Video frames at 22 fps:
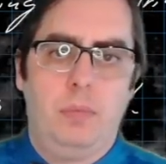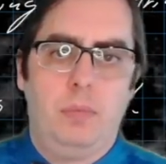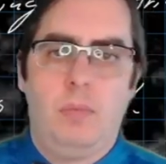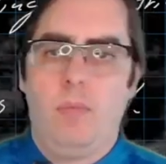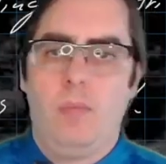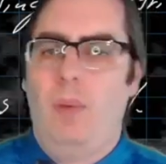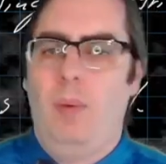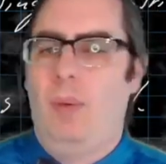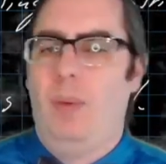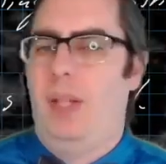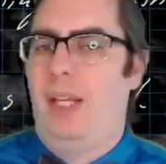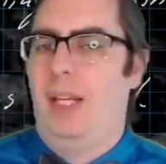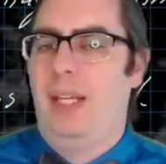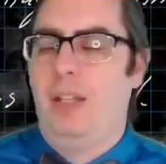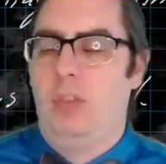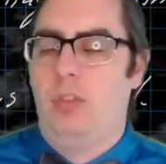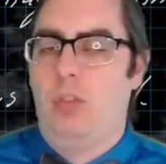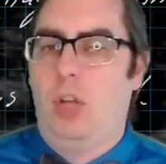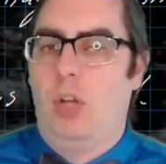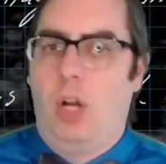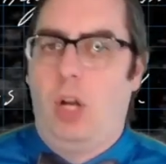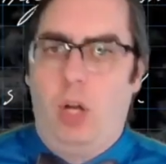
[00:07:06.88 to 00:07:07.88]
Well, I
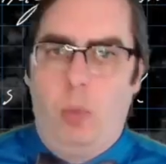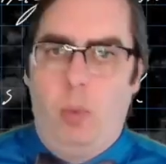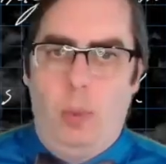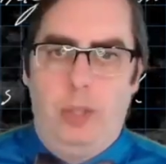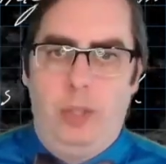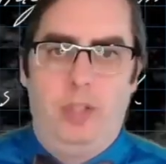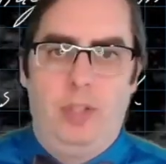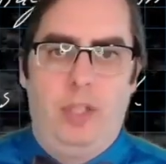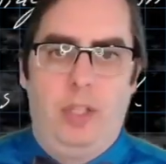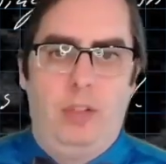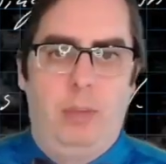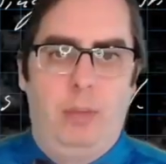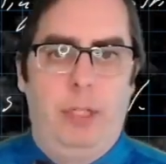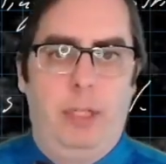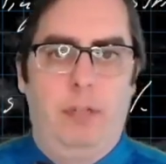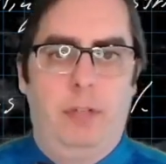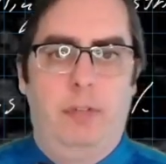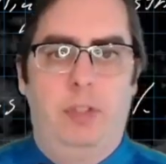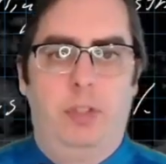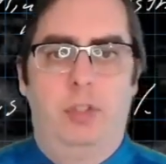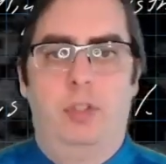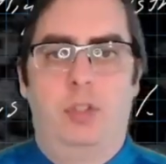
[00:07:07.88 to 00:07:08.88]
guess always is a bit
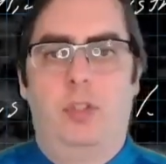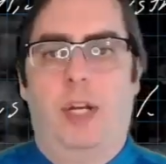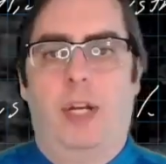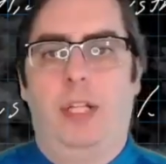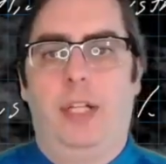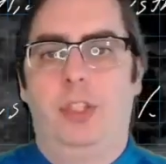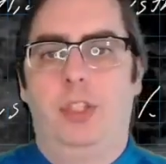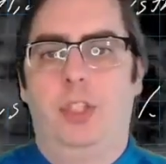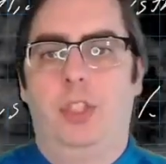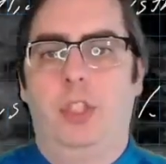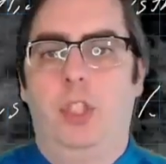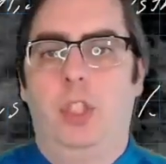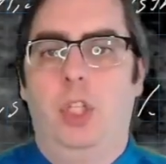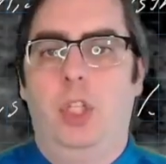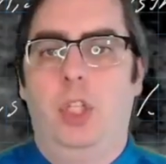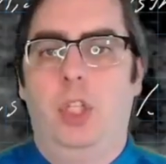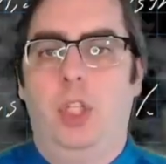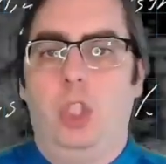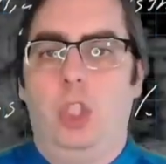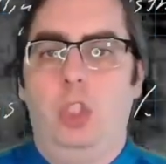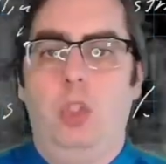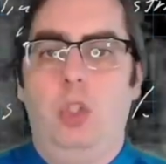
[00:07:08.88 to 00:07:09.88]
of a stretch.
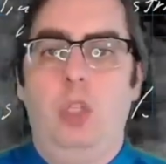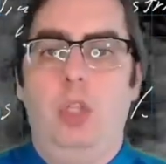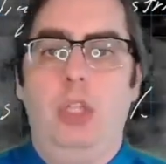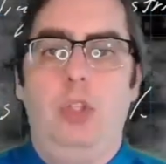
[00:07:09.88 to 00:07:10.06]
You need to